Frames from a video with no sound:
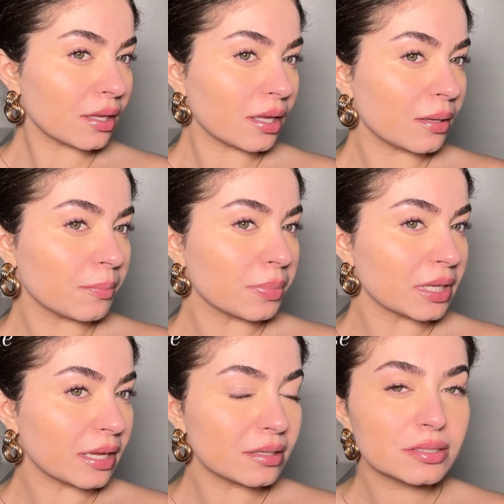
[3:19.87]
it
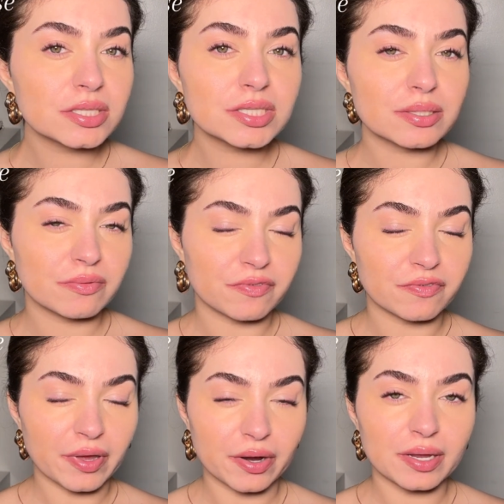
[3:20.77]
blends
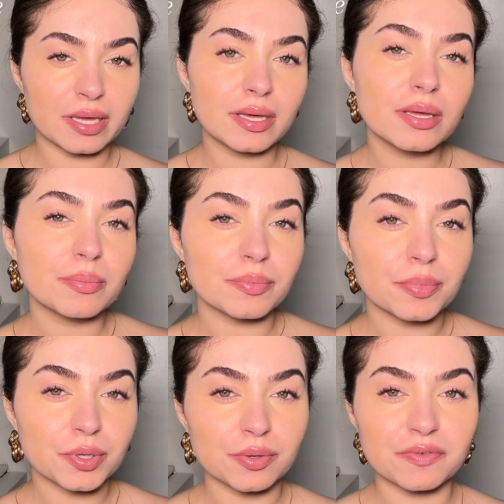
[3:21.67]
very
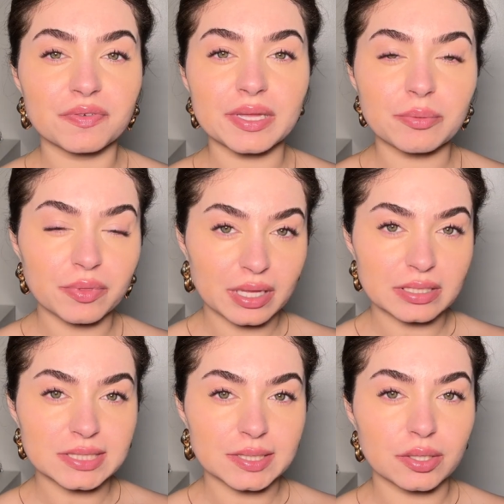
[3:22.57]
beautifully with
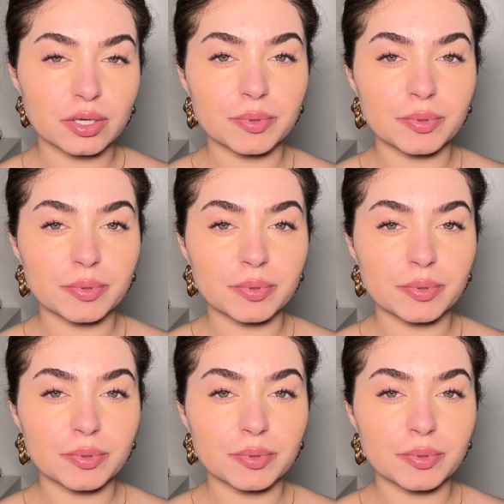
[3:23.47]
concealer,